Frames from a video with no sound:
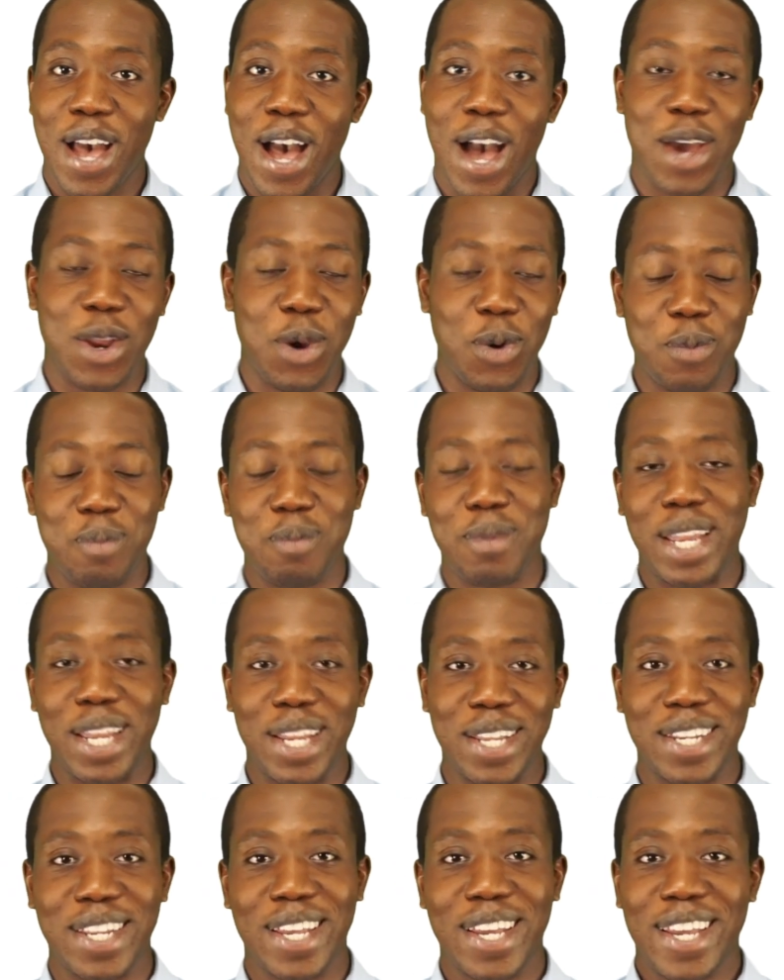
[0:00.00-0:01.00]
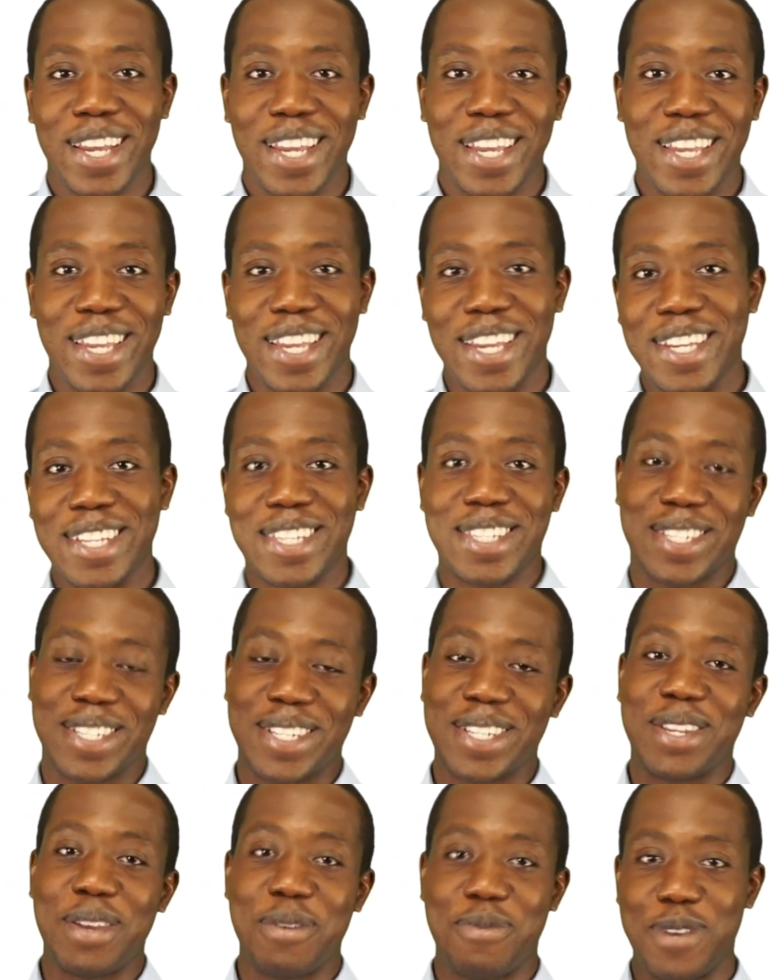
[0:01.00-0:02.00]
I don't mean East
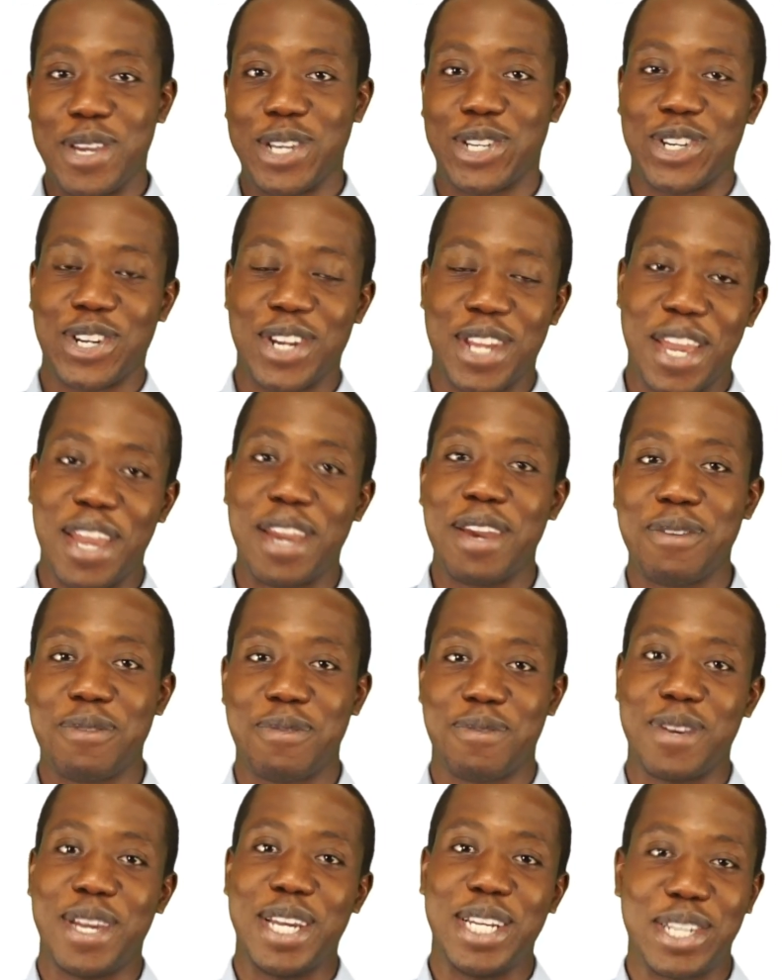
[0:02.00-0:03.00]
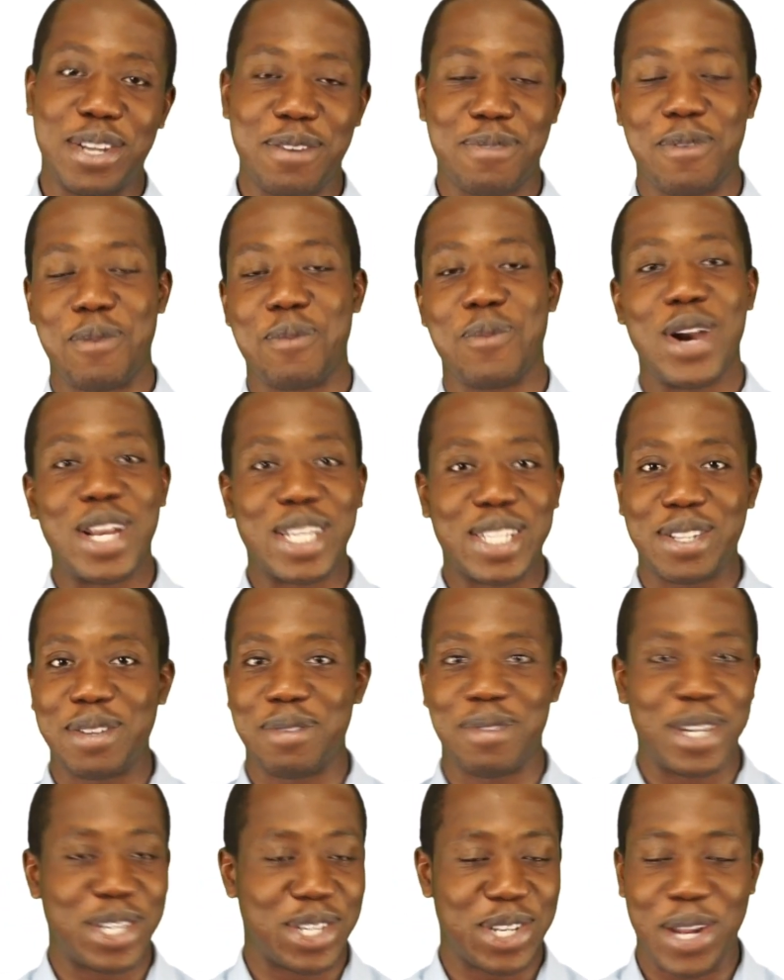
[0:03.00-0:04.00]
Division here in Fiji from West
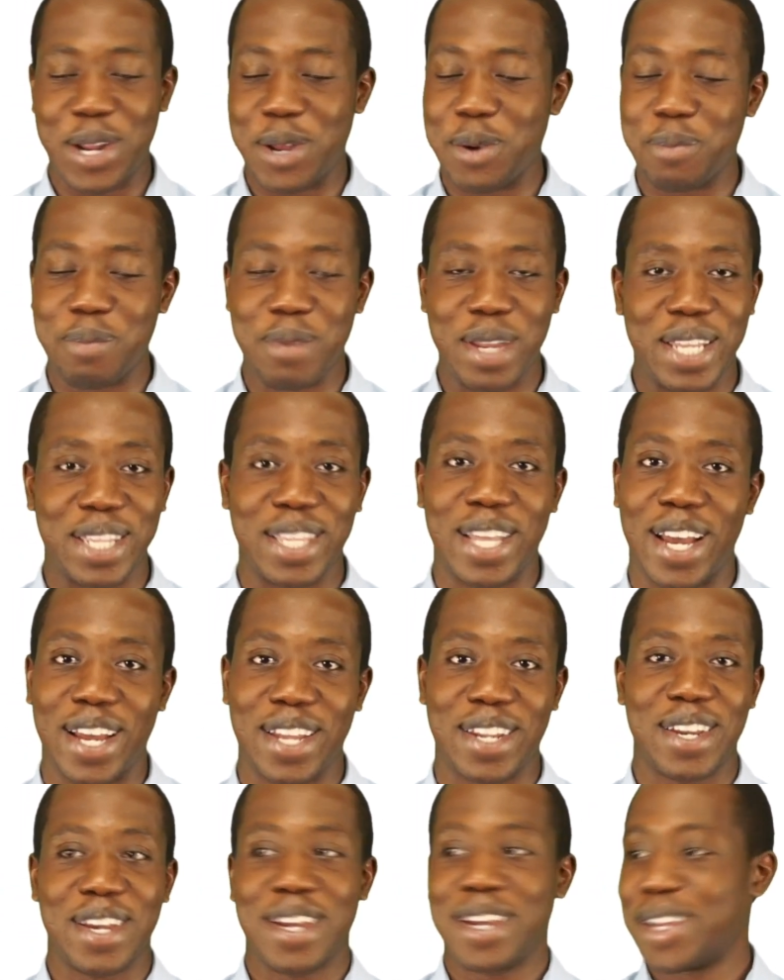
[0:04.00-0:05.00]
Division. I don't mean that.